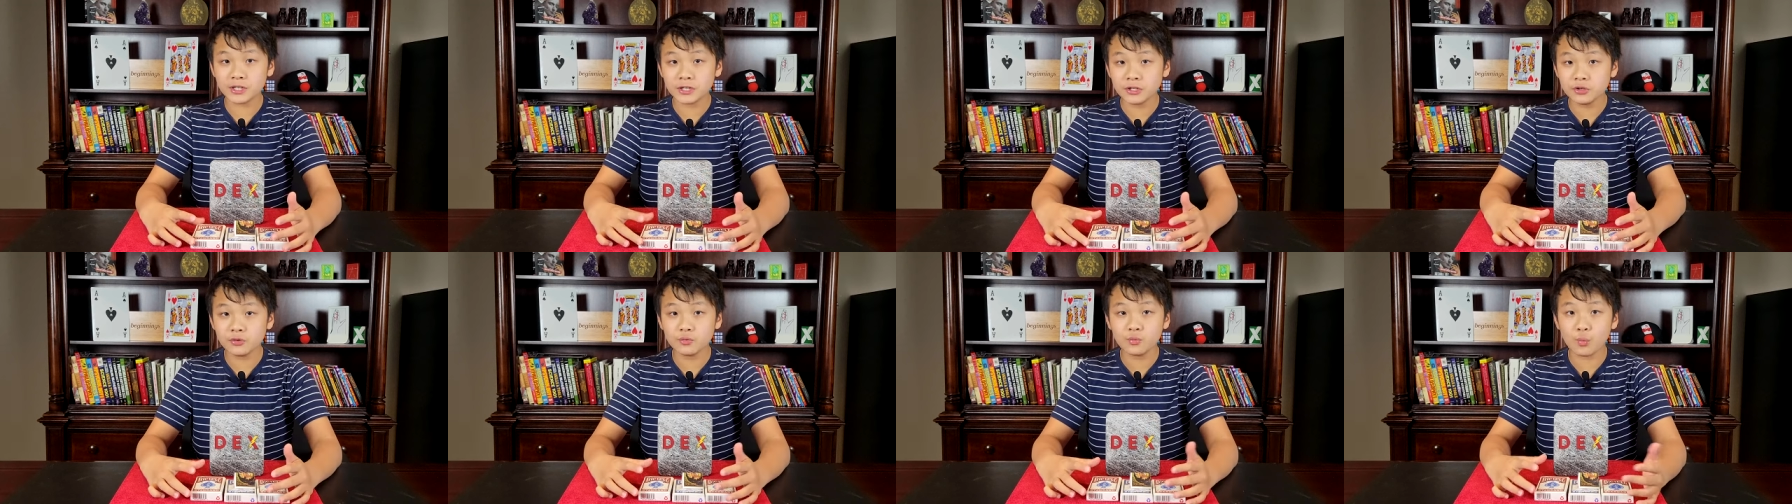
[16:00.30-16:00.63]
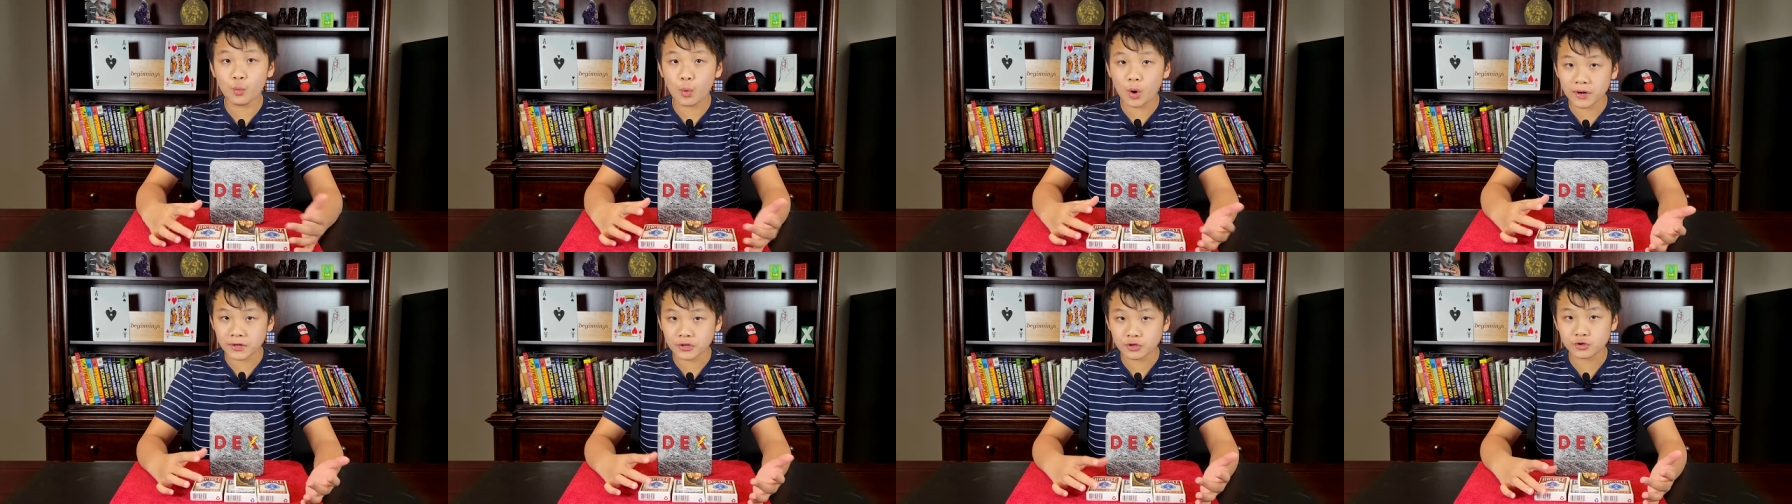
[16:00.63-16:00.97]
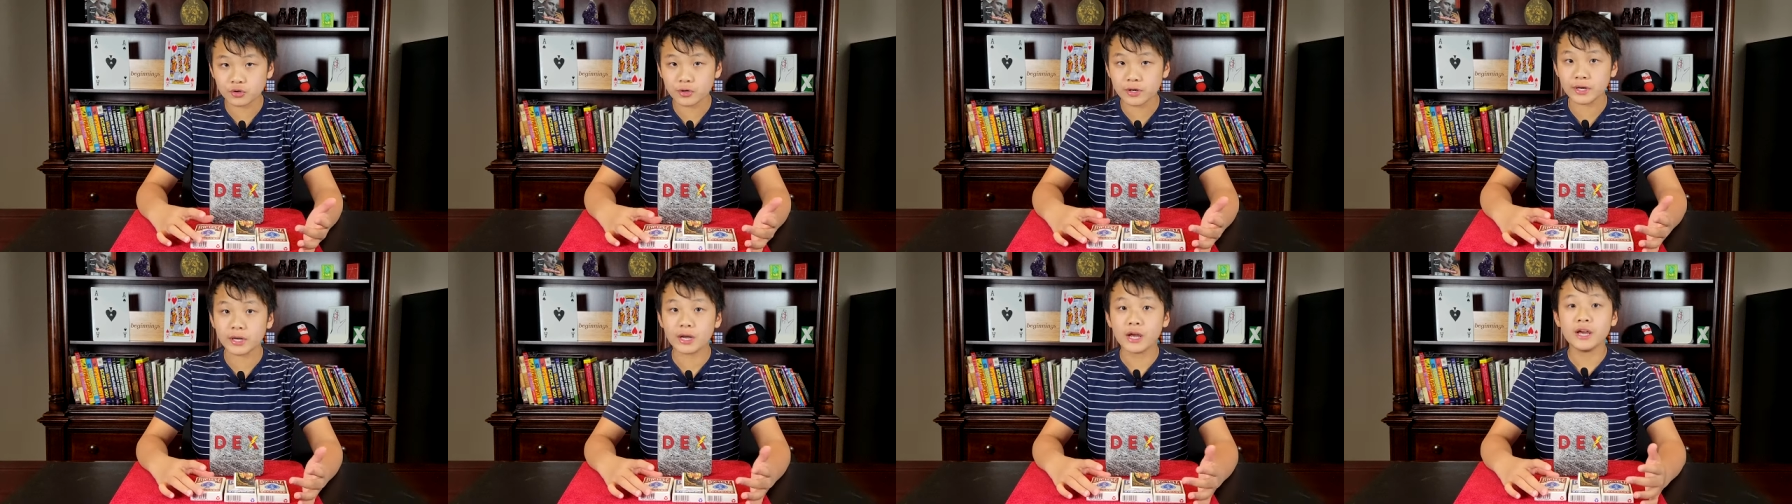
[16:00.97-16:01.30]
to do one
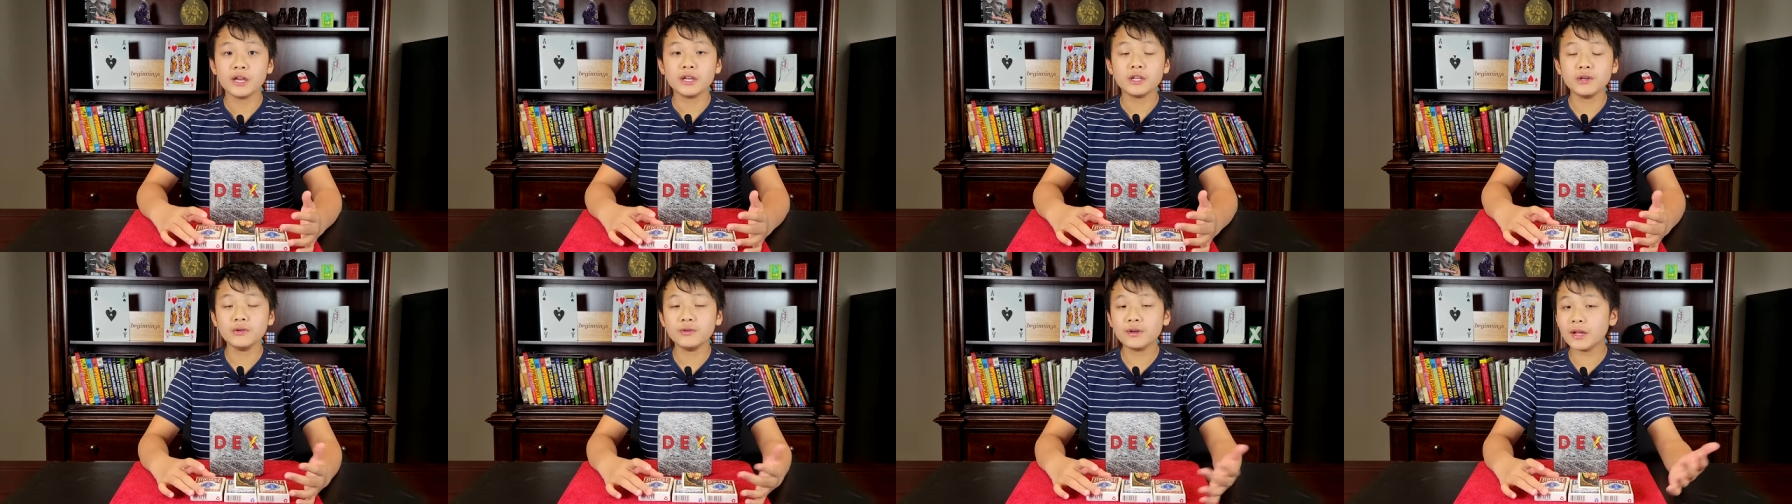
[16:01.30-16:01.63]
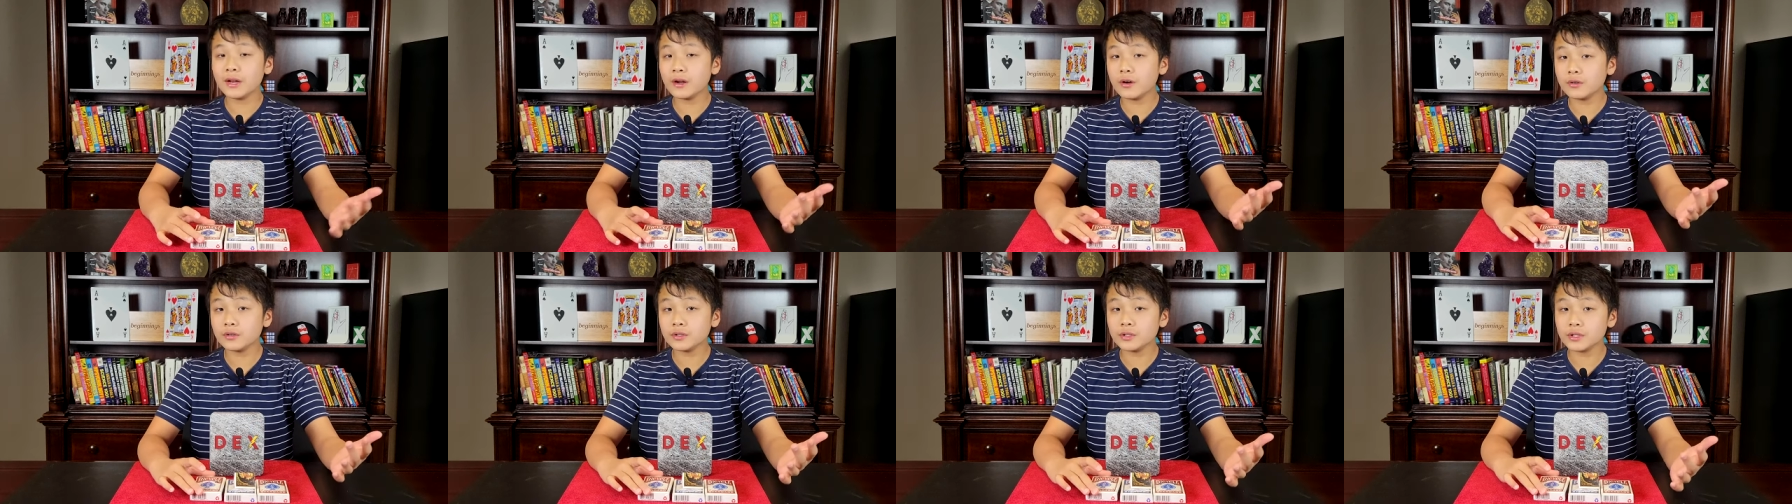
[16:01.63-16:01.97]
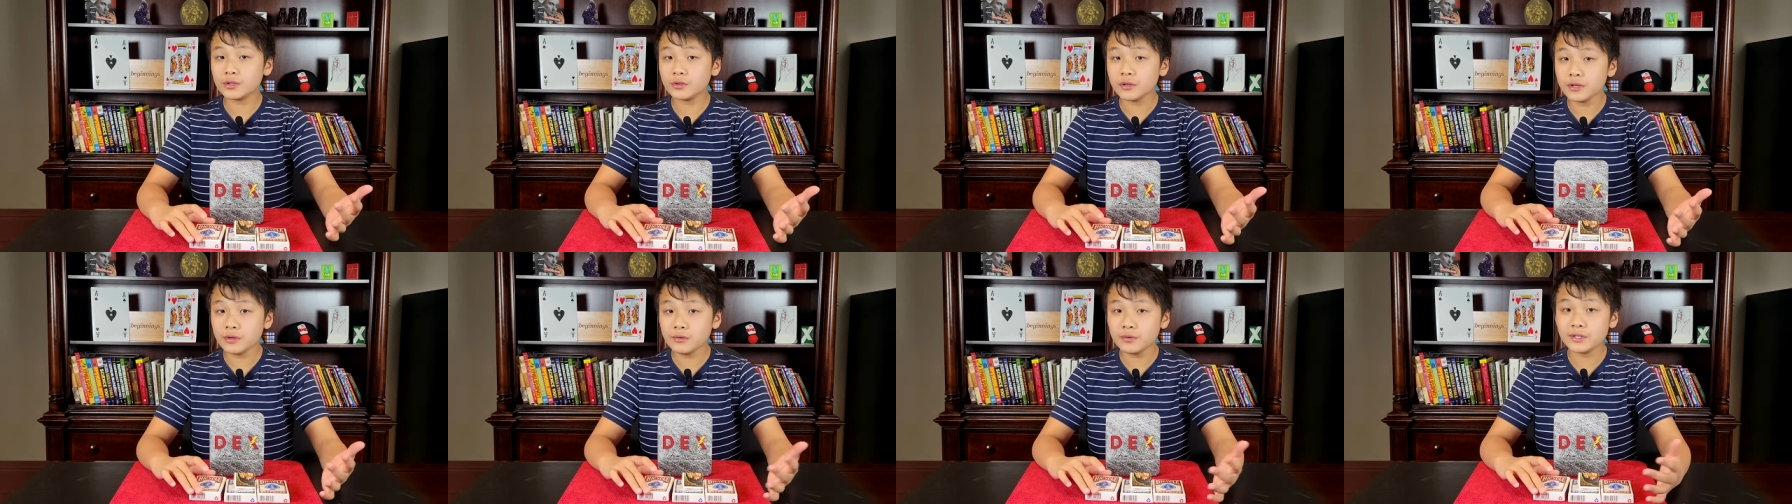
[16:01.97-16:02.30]
trick. You can
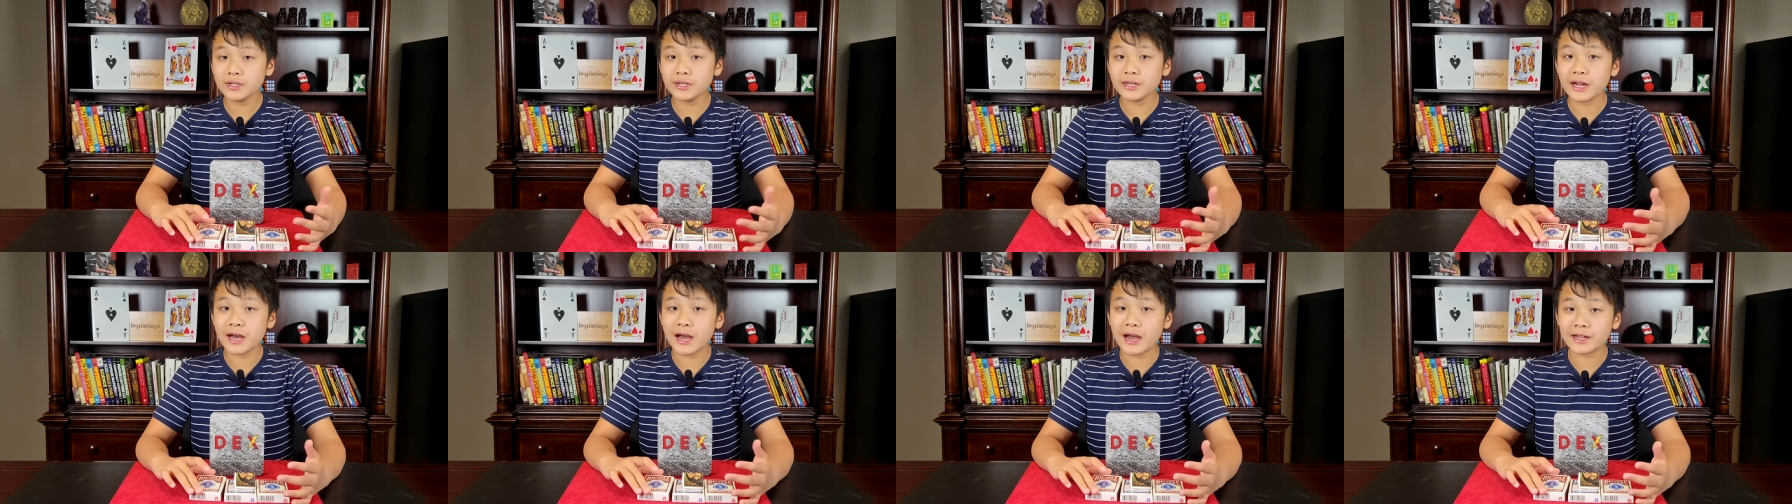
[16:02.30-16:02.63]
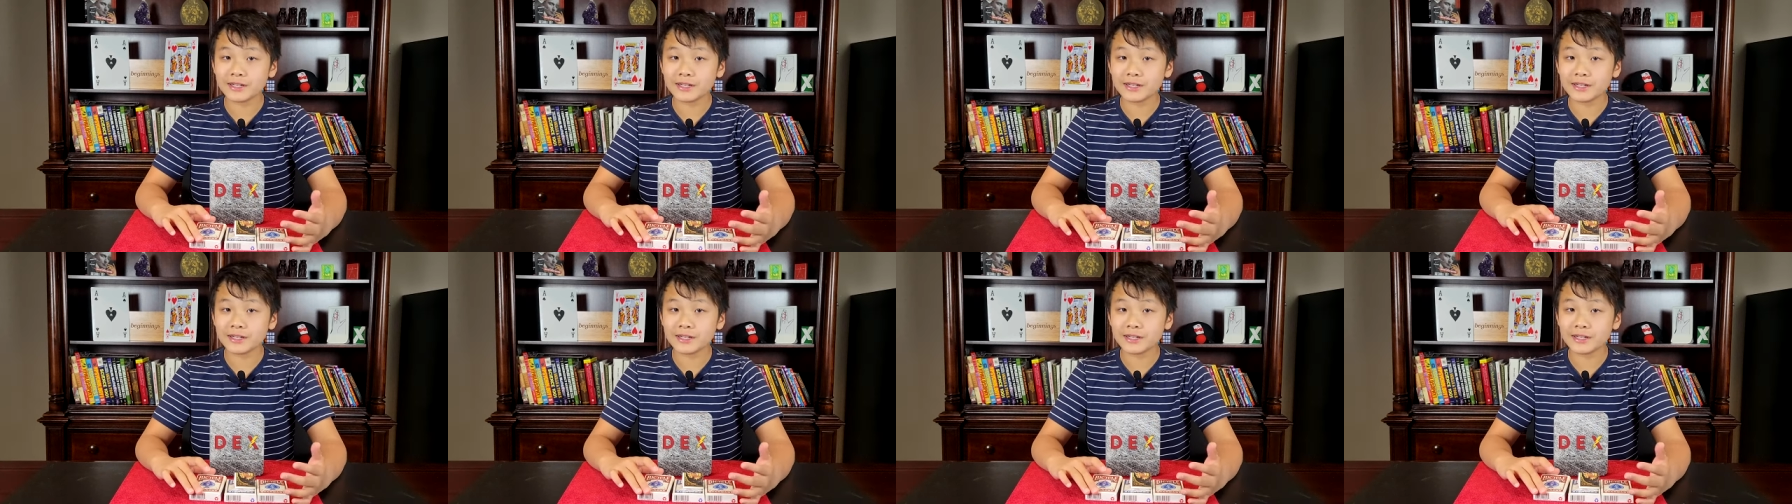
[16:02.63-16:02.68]
also use it